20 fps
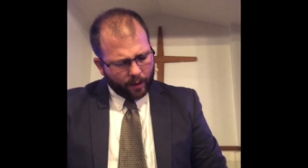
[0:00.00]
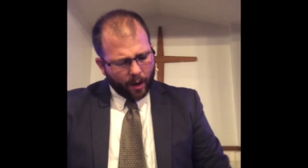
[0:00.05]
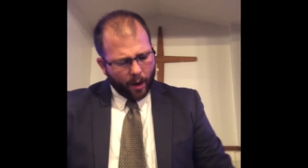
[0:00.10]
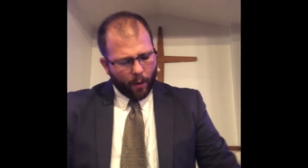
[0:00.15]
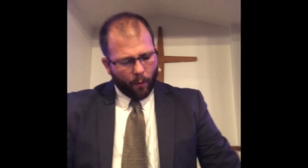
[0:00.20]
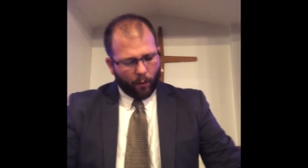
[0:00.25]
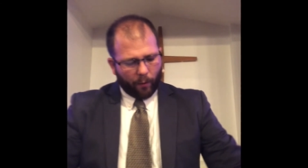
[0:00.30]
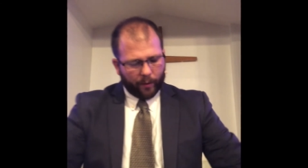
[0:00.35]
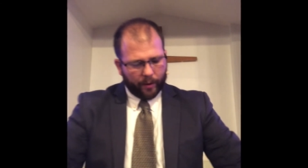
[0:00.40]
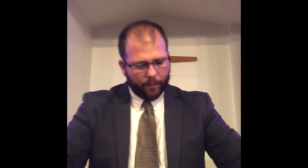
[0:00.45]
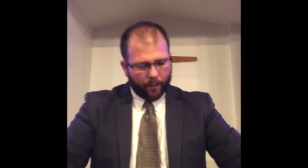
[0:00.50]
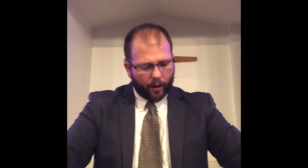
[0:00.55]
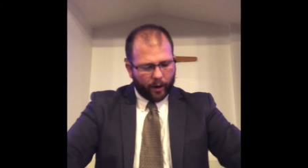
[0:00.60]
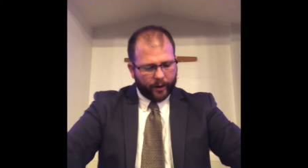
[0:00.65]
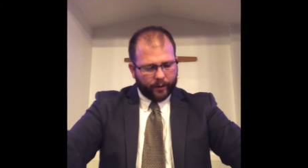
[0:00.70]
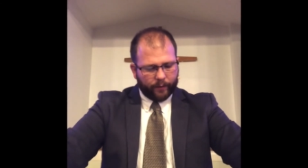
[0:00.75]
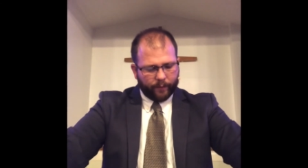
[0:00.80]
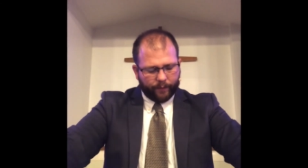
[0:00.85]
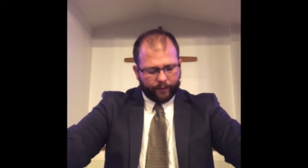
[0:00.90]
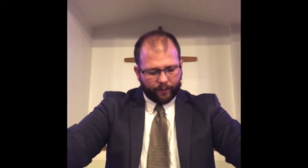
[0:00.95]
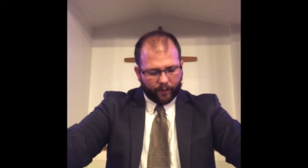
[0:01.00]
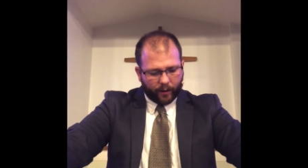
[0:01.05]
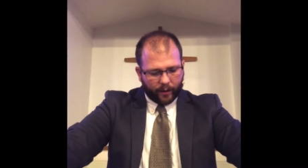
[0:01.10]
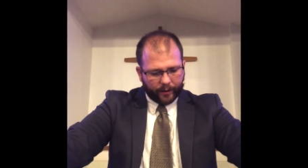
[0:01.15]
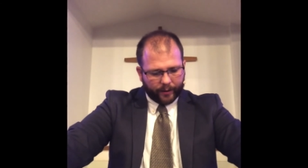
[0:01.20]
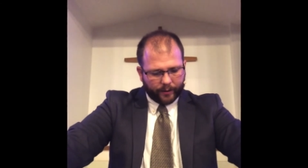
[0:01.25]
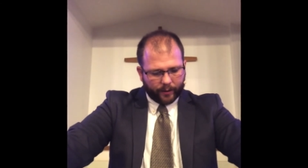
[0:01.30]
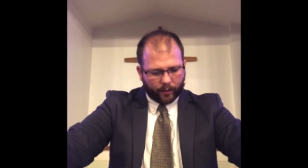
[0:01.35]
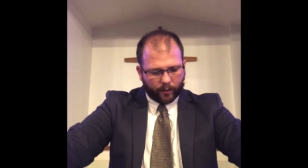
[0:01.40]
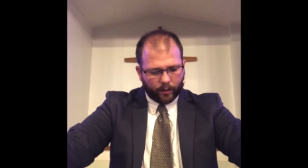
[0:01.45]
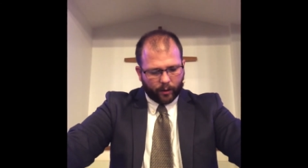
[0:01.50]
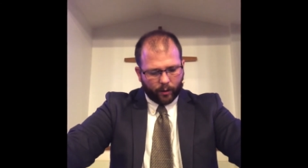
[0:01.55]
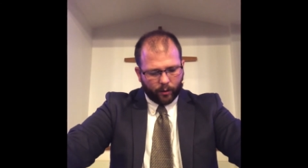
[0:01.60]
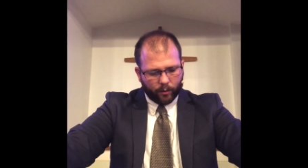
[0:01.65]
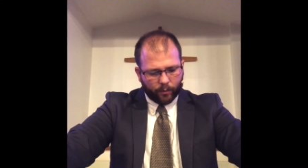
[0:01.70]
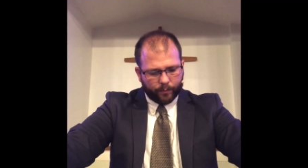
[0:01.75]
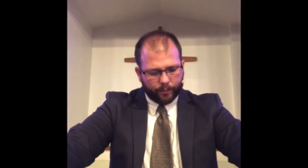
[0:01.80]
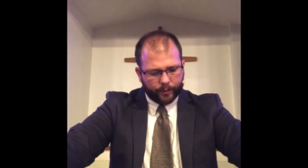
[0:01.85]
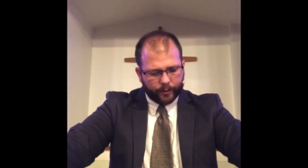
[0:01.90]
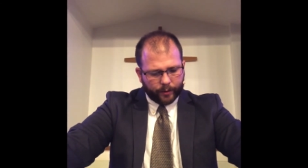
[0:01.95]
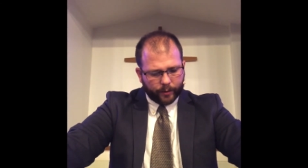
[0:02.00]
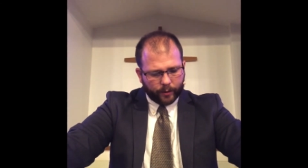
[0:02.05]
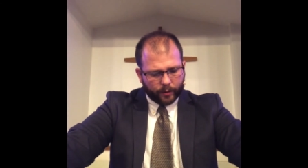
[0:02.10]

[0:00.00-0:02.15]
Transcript: where we might find our hope